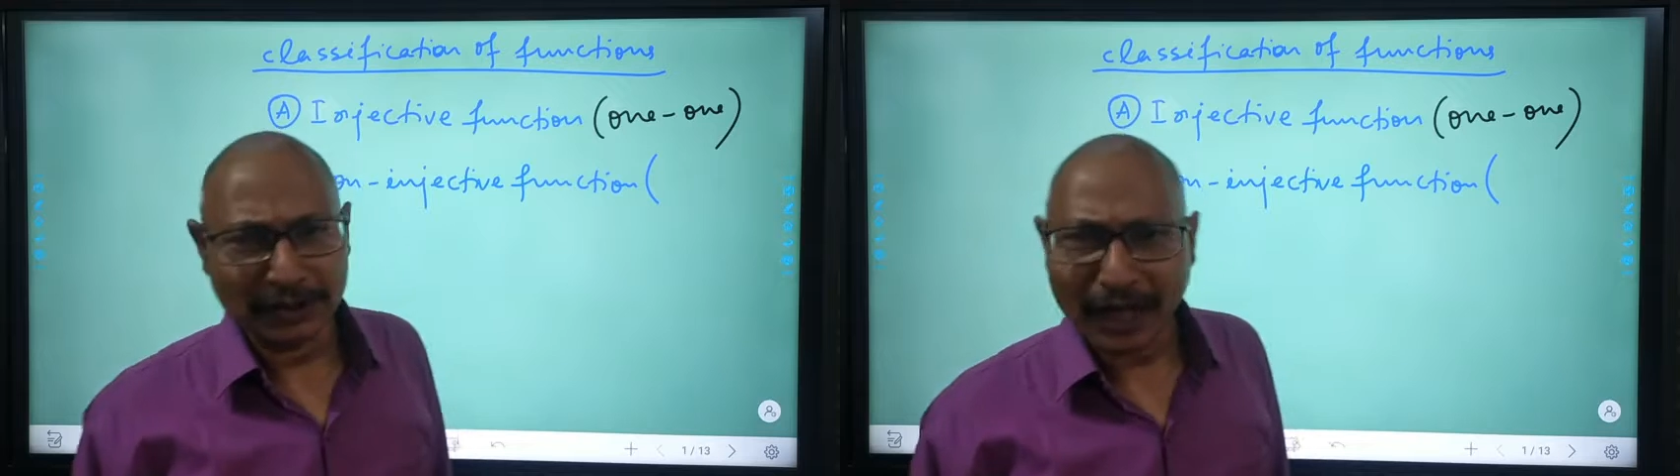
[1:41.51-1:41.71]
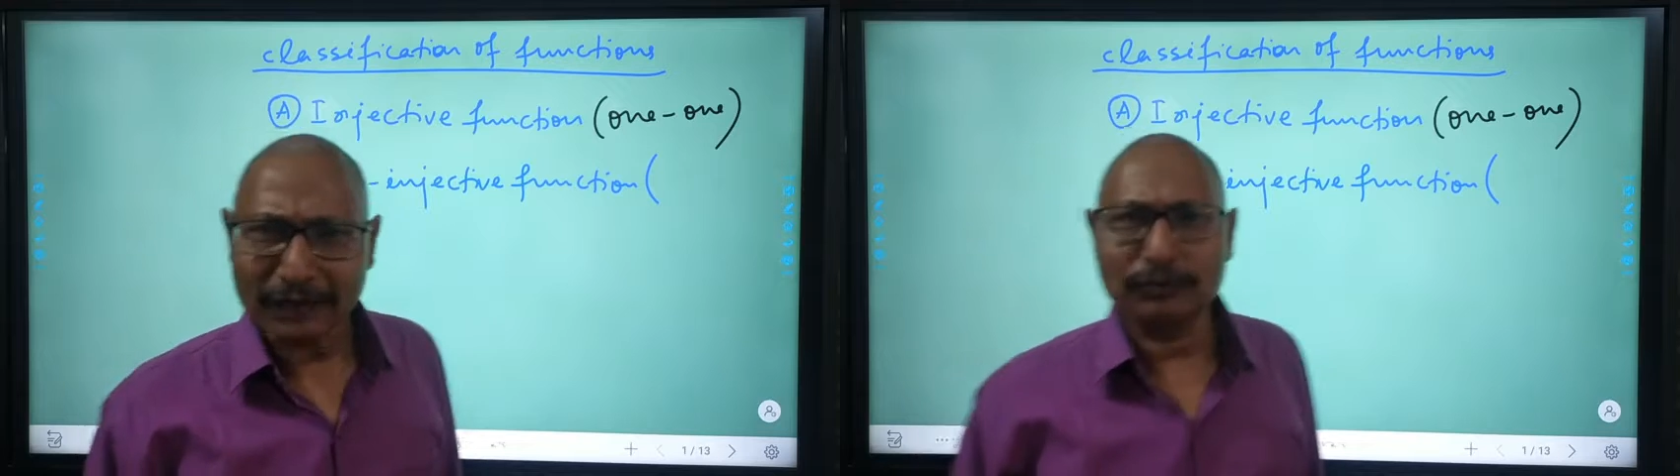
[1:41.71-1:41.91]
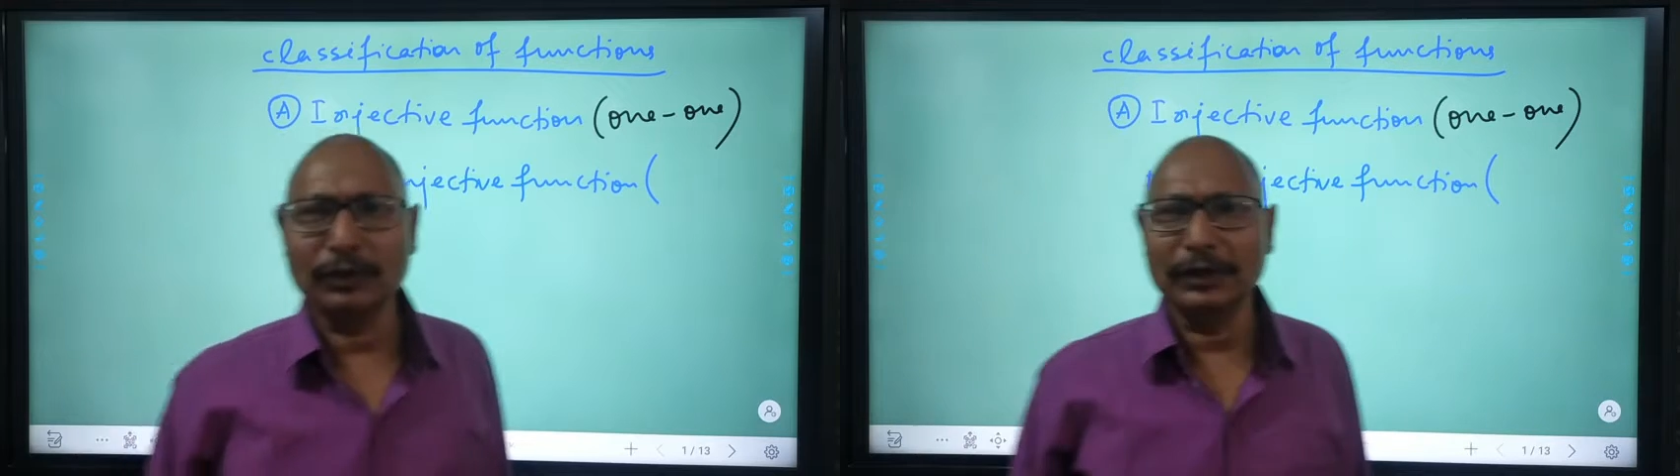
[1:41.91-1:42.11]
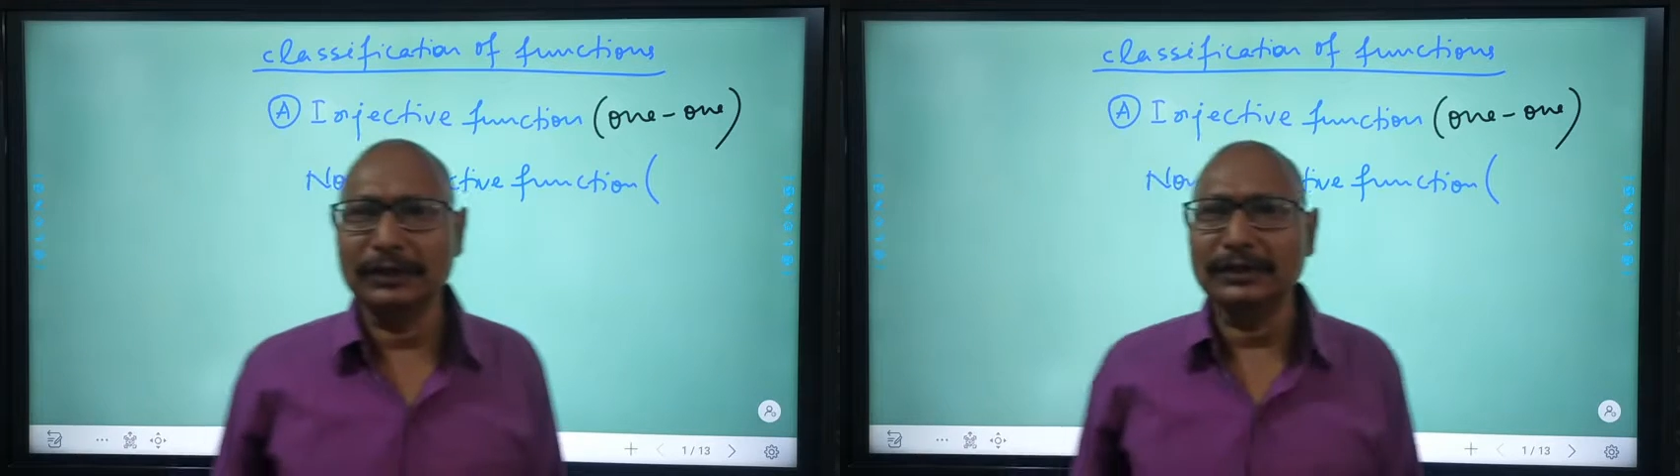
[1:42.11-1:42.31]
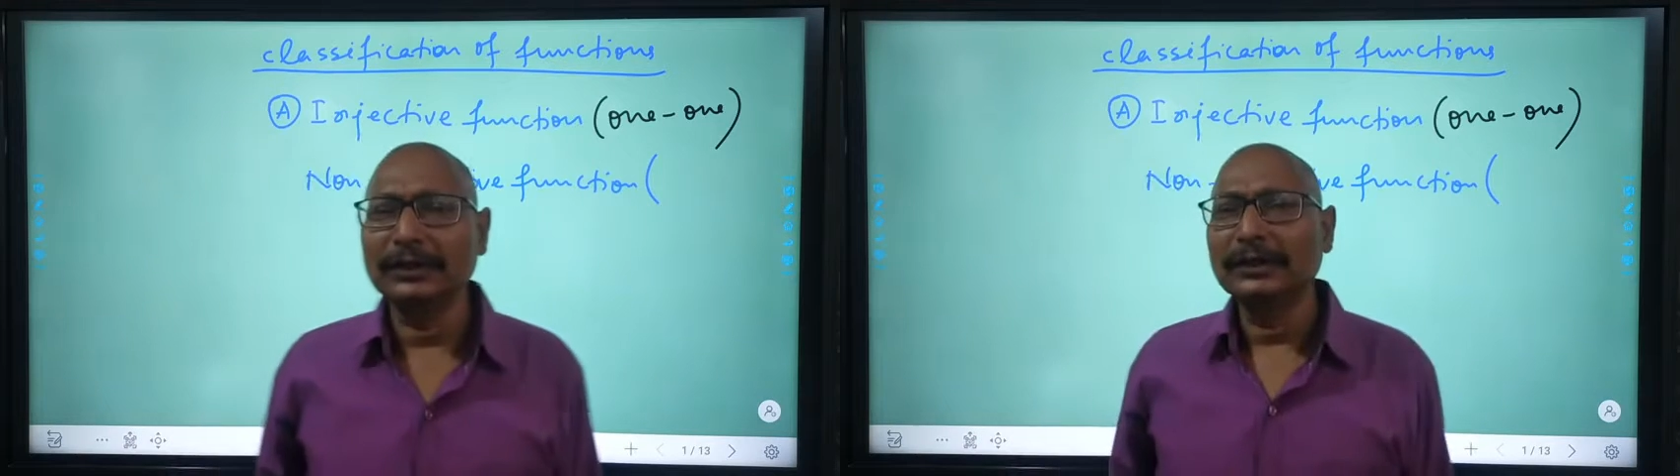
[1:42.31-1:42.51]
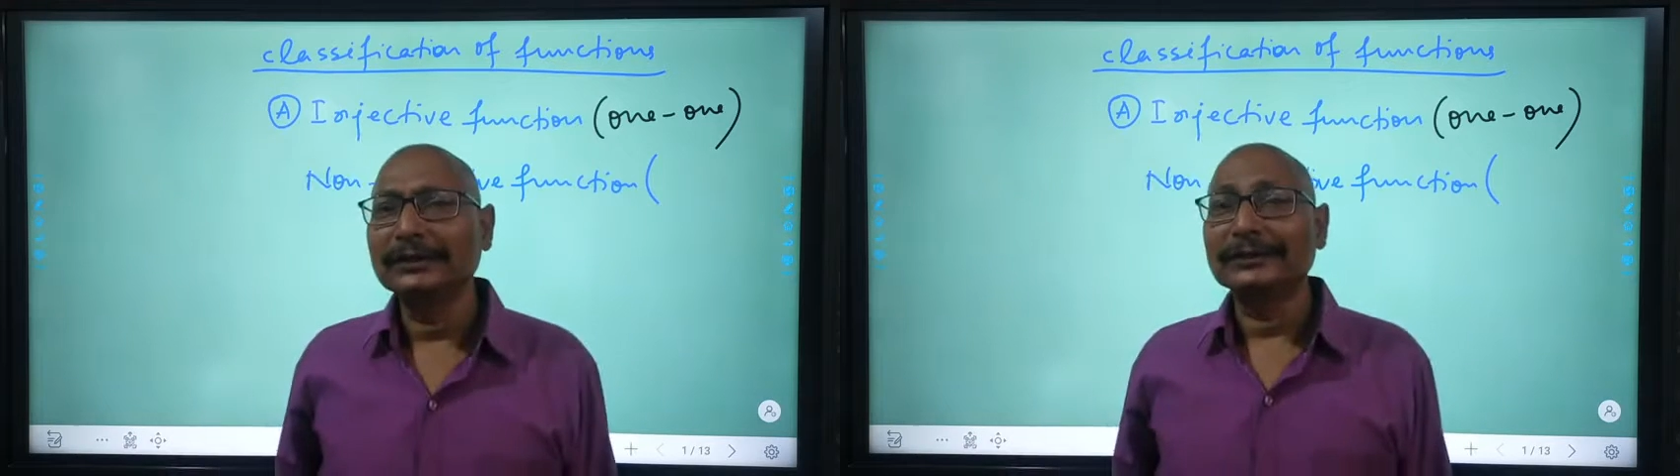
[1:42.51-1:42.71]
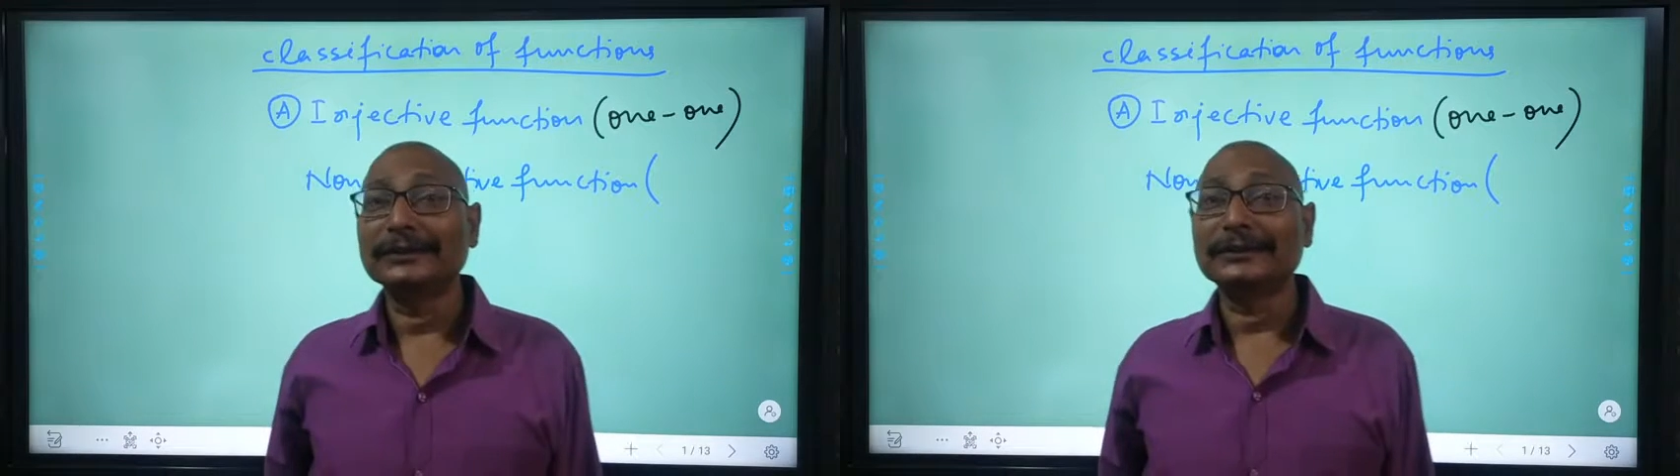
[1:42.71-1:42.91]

Actually, the